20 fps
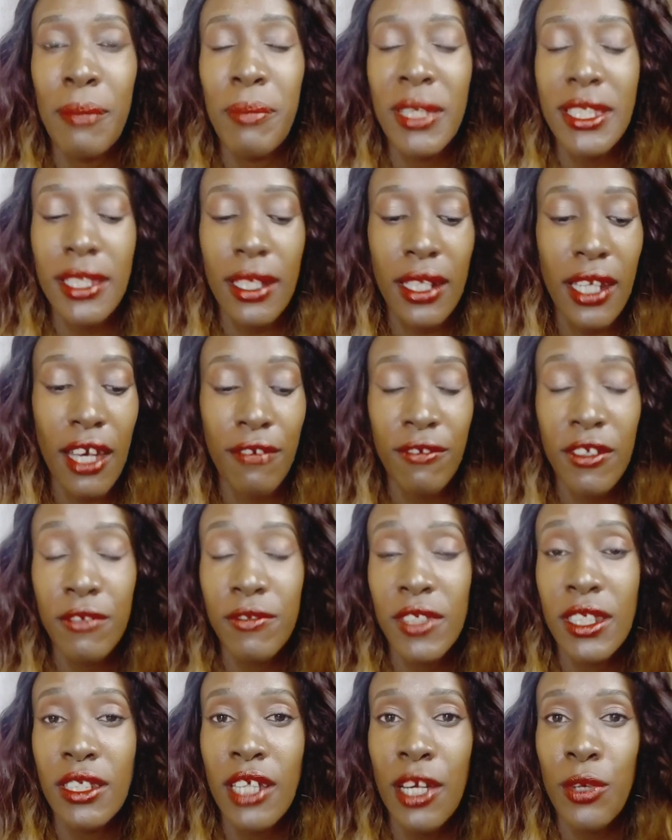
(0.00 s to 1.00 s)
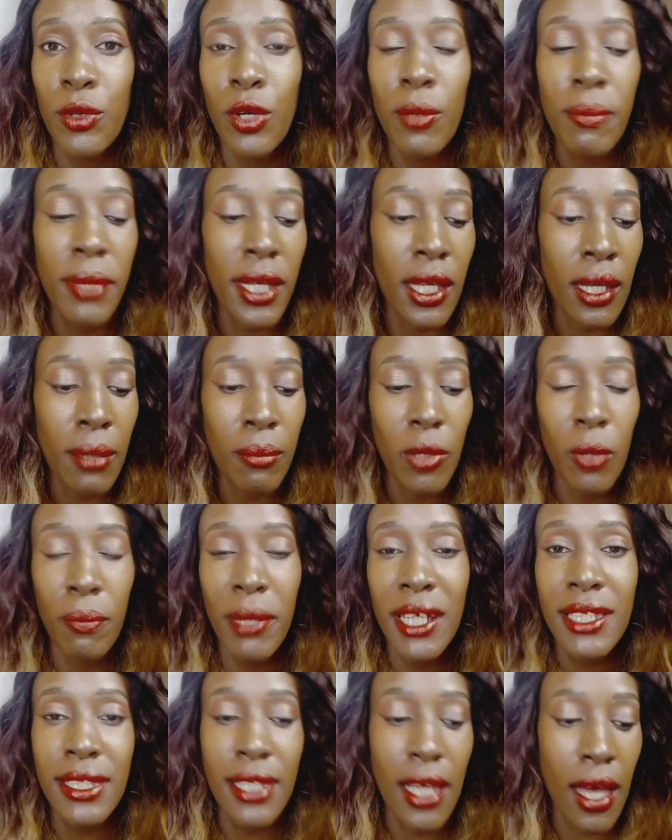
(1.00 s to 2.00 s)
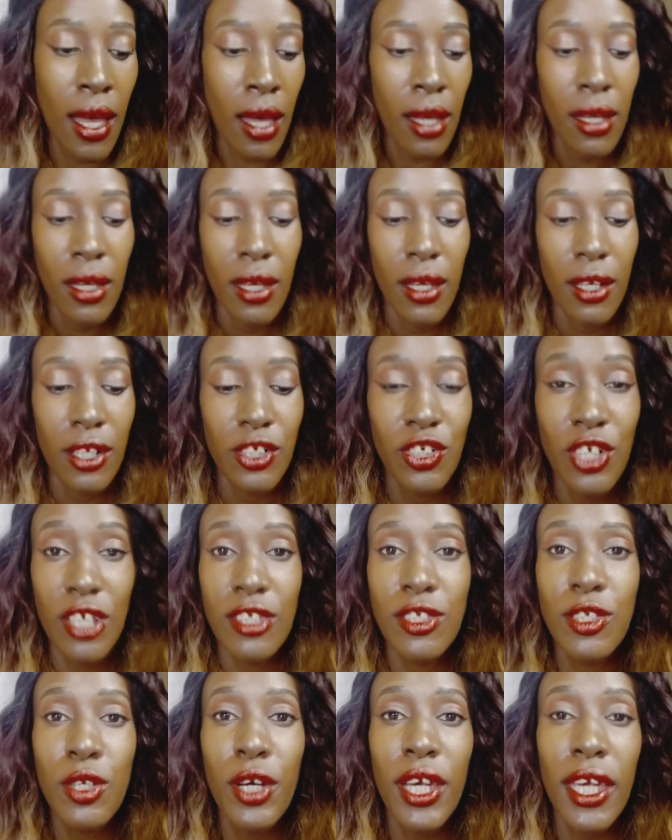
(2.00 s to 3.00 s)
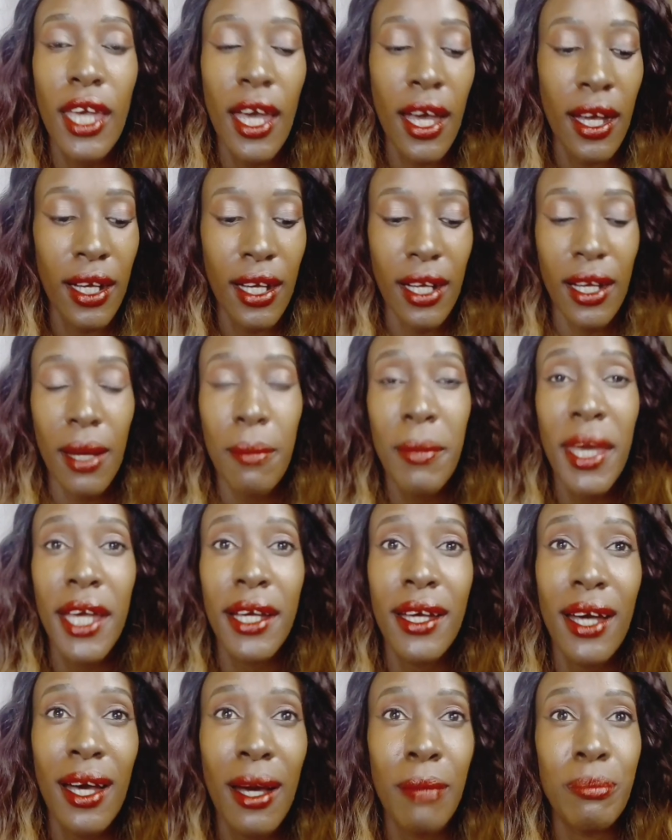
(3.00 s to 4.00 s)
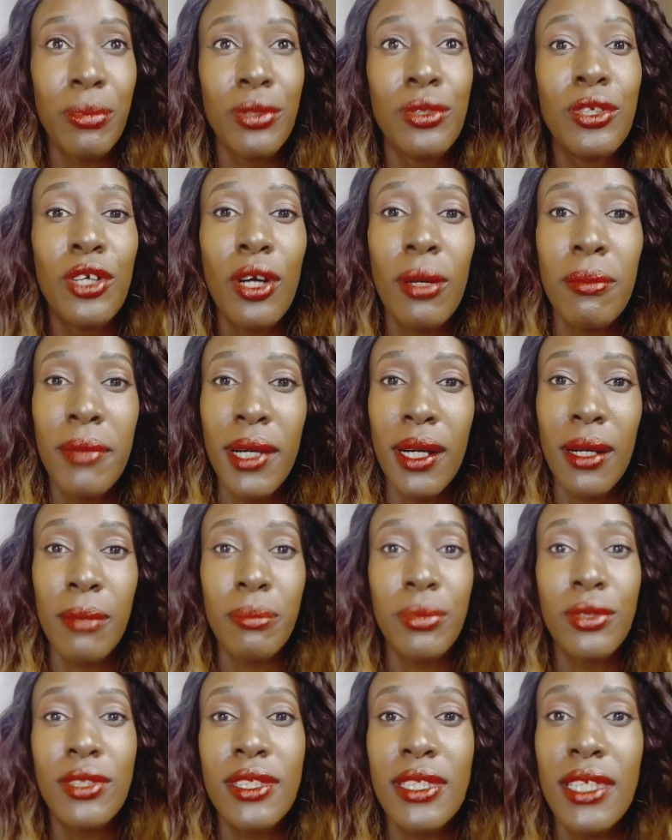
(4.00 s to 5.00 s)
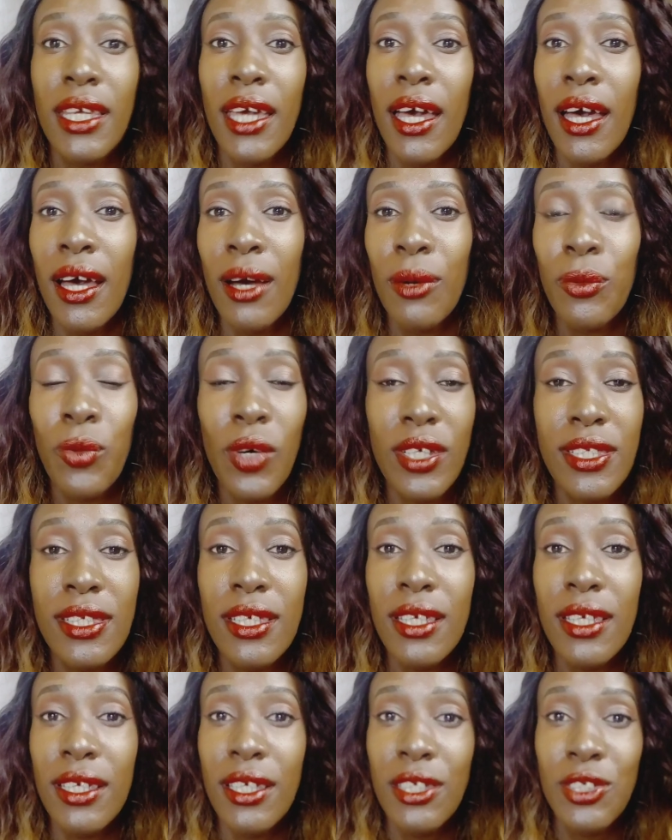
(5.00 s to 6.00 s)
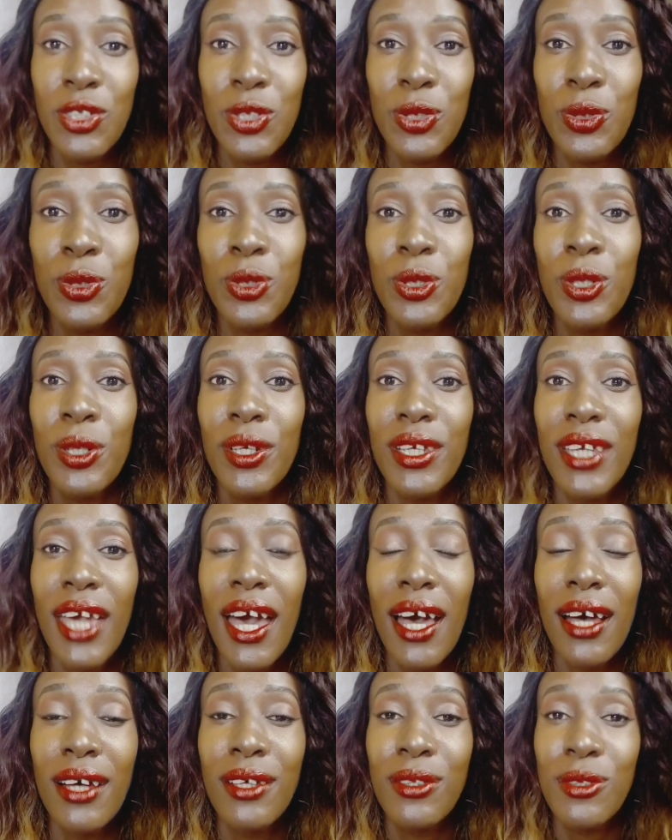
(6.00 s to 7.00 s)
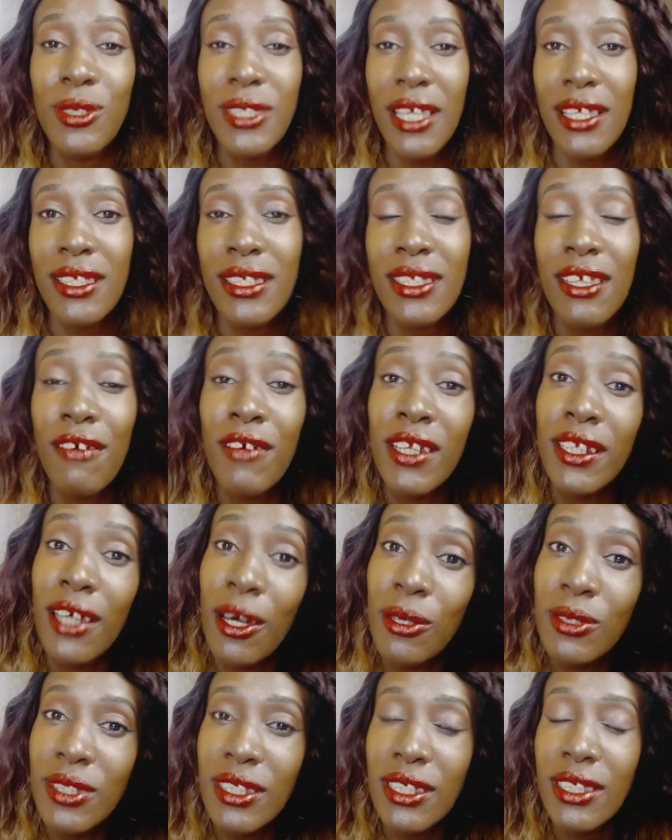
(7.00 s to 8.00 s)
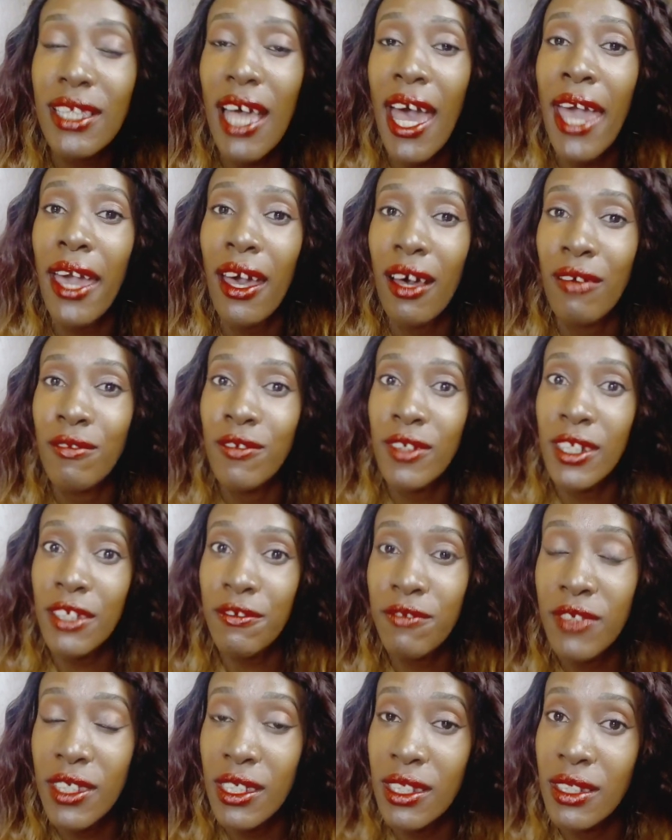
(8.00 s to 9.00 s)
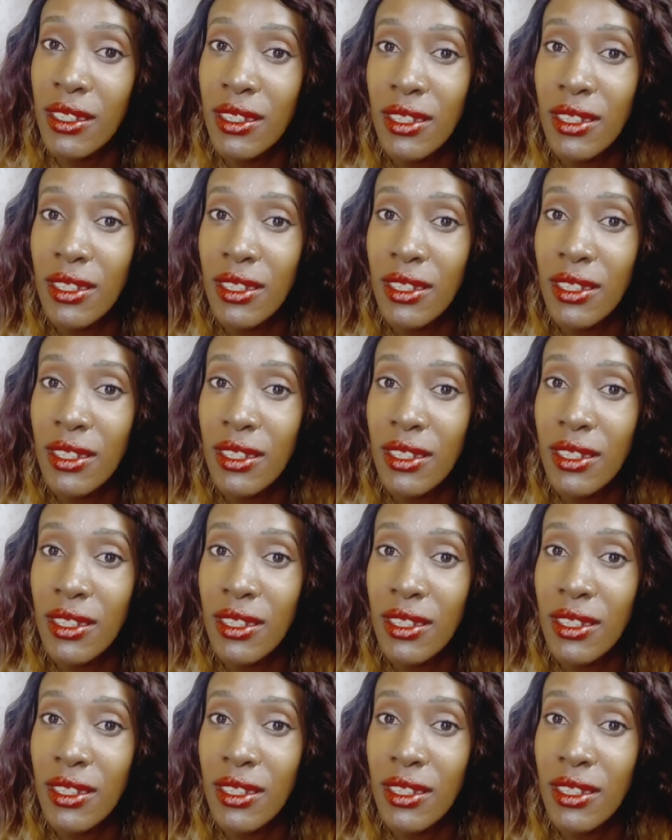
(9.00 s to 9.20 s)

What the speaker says: Basically, I've lived in Nairobi, Mombasa, Trans-Nzoia, Kakamega, Bungoma, Busia, Wasingishu. Yeah, those are the 7 counties I have lived in.